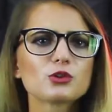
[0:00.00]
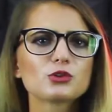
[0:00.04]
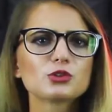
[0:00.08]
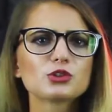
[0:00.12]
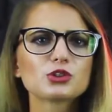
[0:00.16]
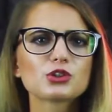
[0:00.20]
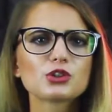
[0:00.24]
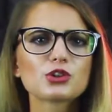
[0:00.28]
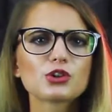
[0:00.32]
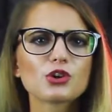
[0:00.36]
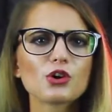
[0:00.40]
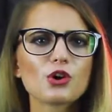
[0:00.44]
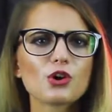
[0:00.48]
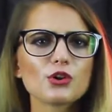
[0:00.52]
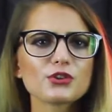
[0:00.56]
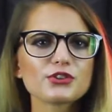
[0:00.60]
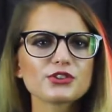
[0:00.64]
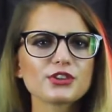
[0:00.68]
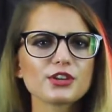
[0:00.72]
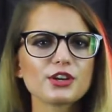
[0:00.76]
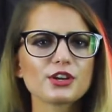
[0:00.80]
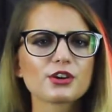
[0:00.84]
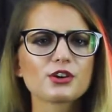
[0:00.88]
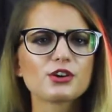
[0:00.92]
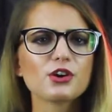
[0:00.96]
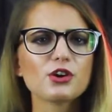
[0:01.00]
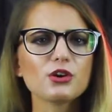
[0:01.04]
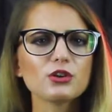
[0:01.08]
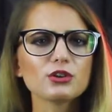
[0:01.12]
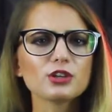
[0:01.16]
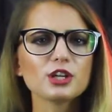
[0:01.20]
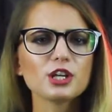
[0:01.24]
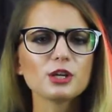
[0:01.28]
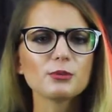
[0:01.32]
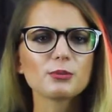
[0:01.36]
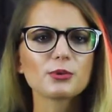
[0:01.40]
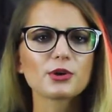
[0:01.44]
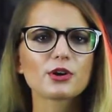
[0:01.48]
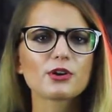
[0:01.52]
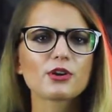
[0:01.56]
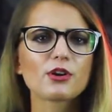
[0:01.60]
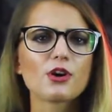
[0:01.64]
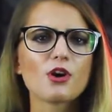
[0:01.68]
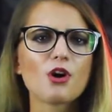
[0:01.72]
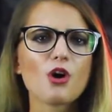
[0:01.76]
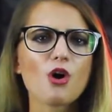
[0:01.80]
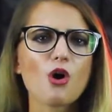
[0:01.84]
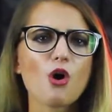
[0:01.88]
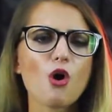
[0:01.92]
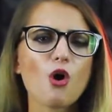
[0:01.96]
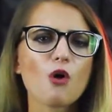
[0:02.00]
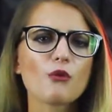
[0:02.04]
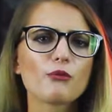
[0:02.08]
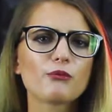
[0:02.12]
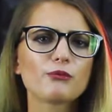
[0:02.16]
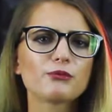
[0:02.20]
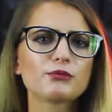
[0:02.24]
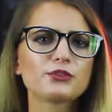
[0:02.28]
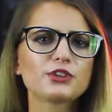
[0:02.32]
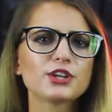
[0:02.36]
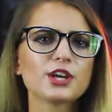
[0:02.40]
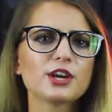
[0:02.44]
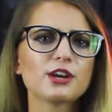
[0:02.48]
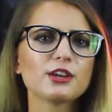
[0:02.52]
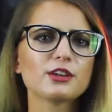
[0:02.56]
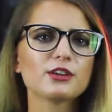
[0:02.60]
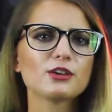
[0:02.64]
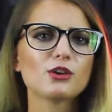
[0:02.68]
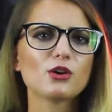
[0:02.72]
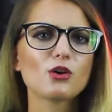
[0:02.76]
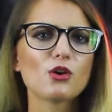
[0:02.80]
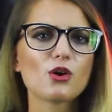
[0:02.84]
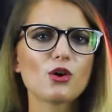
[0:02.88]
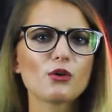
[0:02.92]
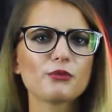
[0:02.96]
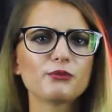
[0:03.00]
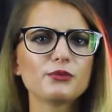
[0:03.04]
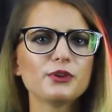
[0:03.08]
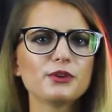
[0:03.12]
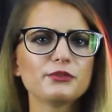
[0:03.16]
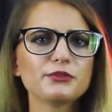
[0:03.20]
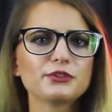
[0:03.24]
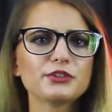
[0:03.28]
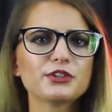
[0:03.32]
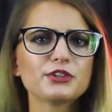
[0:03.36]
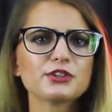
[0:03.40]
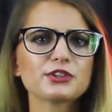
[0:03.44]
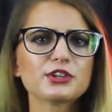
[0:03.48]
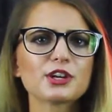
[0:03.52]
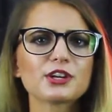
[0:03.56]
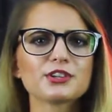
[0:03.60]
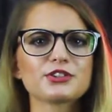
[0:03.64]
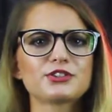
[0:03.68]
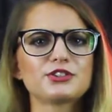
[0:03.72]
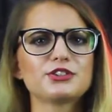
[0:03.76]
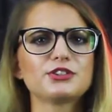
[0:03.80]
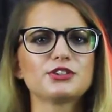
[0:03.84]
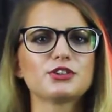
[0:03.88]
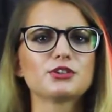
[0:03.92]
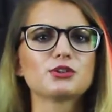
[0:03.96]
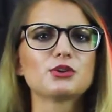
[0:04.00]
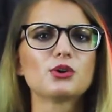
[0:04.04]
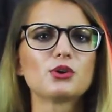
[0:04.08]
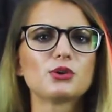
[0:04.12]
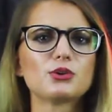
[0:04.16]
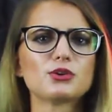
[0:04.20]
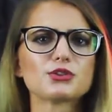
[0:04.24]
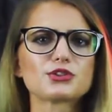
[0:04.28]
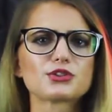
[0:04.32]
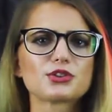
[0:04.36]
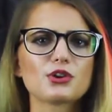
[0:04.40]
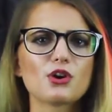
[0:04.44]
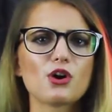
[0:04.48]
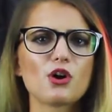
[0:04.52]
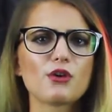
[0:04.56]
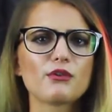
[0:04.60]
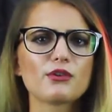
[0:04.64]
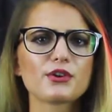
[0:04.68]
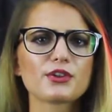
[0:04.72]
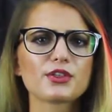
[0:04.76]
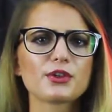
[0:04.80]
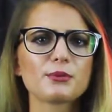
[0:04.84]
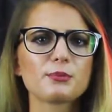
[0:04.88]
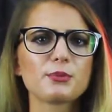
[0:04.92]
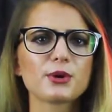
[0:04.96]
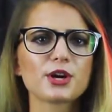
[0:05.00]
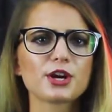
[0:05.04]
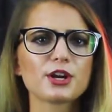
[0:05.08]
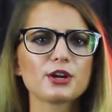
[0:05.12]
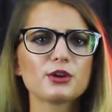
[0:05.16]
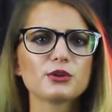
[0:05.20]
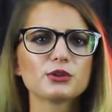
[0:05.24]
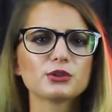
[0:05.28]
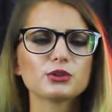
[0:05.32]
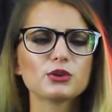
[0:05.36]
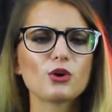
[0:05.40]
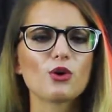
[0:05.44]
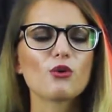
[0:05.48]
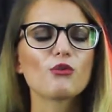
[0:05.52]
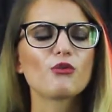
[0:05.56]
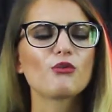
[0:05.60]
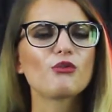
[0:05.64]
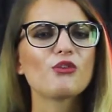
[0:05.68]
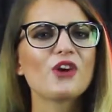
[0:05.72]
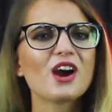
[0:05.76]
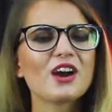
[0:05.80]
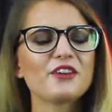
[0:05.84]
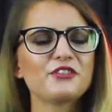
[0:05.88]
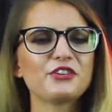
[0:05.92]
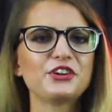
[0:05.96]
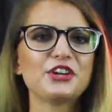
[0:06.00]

could cost a goalkeeper of 10 or 15 conceded goals over the period of 5